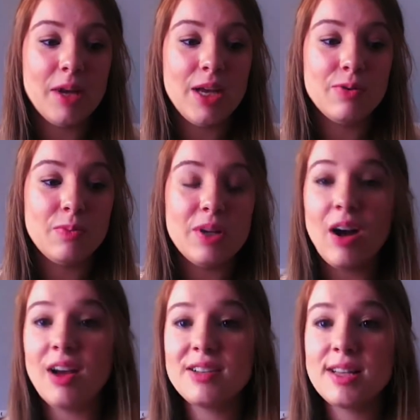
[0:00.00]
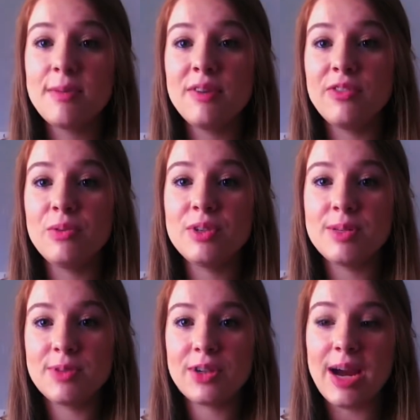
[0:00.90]
It would be awesome if you would
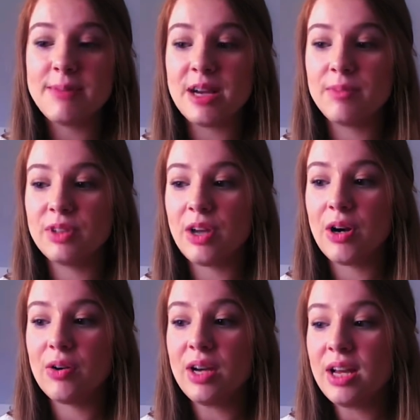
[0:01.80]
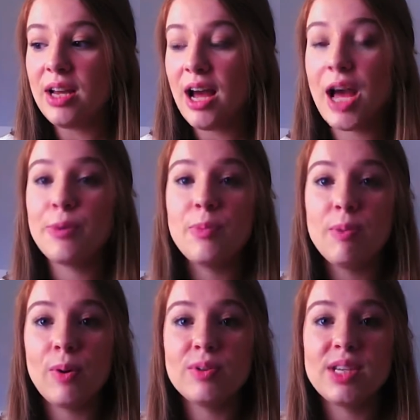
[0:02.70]
subscribe down below. I will be
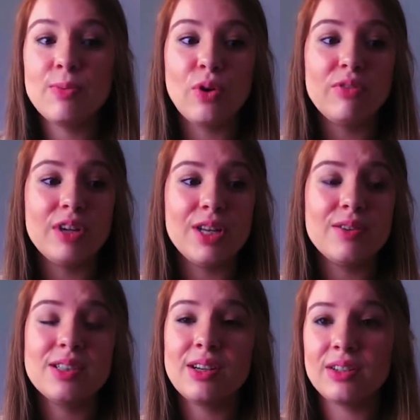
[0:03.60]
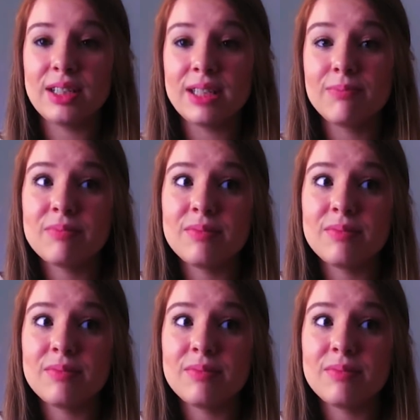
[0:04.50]
posting more videos that are like